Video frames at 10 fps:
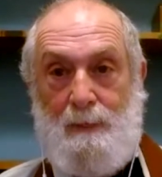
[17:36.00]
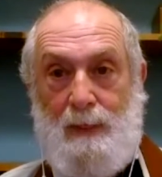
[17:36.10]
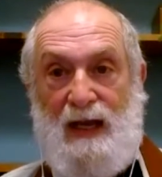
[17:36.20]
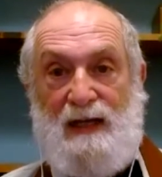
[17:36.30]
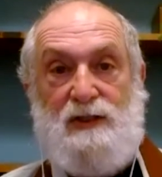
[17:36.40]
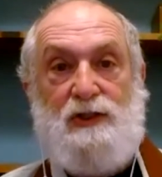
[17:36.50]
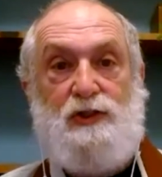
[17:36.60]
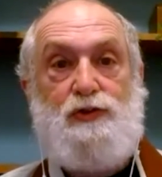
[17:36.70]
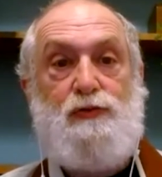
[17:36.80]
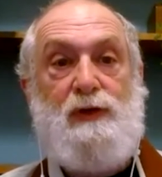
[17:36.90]
And to
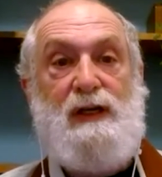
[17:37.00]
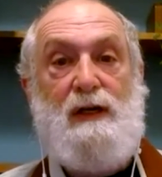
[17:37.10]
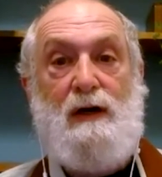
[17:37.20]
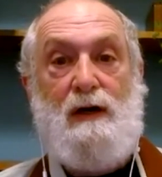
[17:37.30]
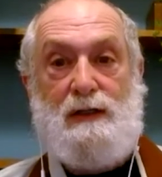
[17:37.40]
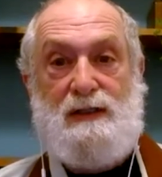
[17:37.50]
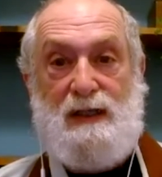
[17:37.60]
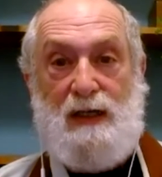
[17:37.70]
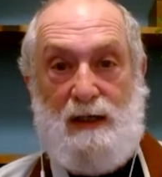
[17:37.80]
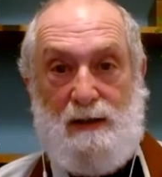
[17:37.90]
treat
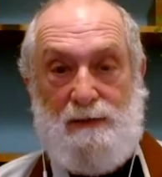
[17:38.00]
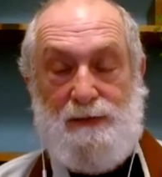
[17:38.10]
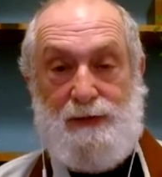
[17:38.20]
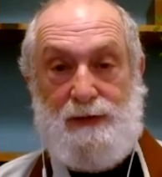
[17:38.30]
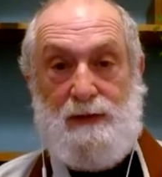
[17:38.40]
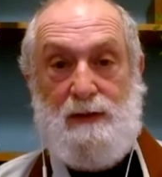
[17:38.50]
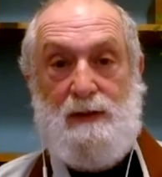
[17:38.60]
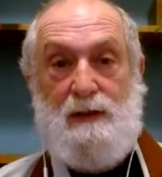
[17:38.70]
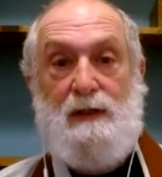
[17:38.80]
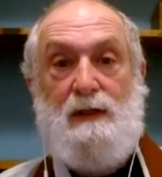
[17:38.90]
ourselves,
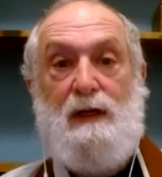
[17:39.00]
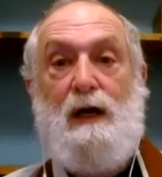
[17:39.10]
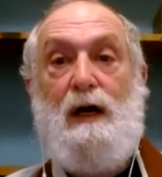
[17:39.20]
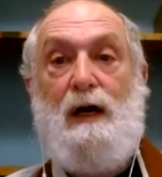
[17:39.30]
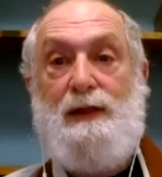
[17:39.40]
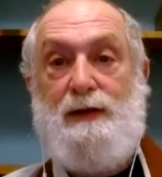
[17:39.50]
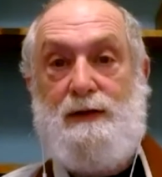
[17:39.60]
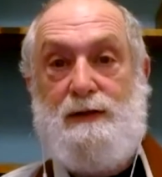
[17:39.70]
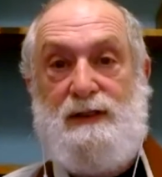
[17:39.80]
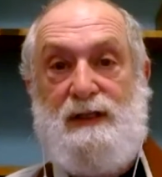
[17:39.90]

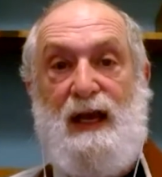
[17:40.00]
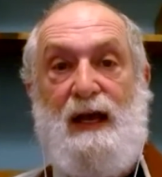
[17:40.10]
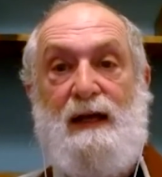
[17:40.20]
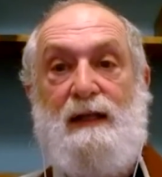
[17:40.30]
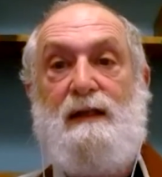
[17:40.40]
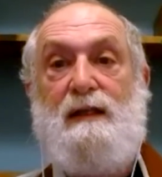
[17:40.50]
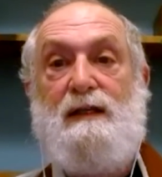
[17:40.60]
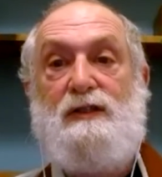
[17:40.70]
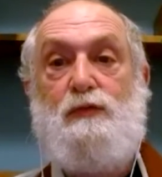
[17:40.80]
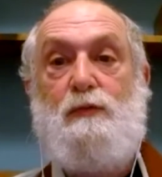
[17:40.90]
others, and
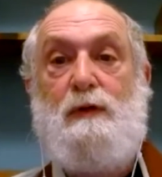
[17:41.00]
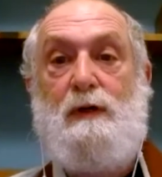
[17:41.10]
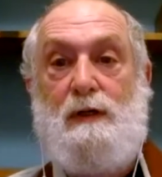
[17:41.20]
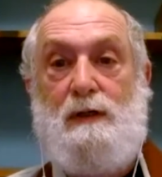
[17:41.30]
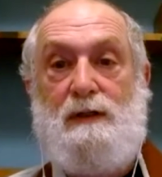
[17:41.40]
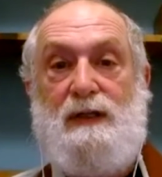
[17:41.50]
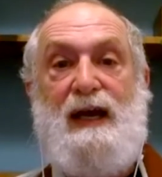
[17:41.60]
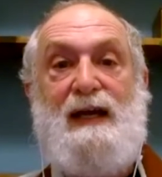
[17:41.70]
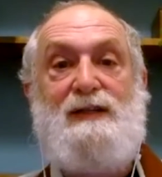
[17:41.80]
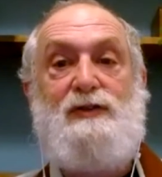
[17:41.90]
this world
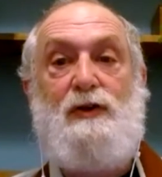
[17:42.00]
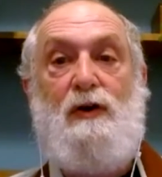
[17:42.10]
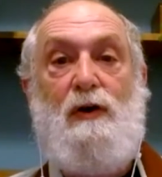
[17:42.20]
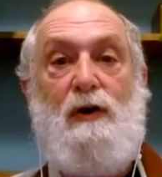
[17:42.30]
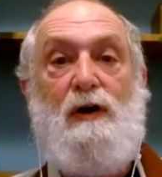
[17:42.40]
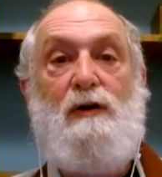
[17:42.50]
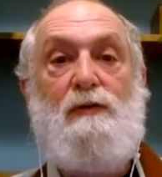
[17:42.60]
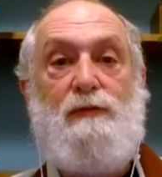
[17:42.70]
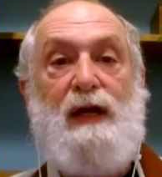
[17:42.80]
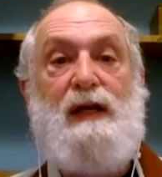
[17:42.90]
as
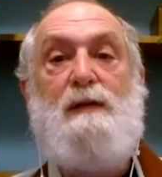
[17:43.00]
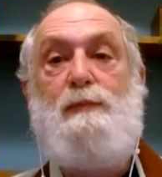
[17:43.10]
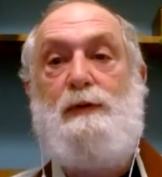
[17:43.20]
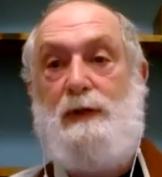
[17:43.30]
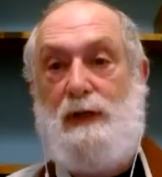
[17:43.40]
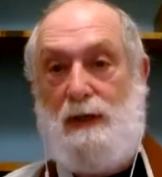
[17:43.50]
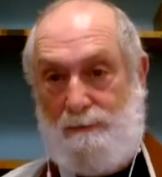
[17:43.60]
already Buddha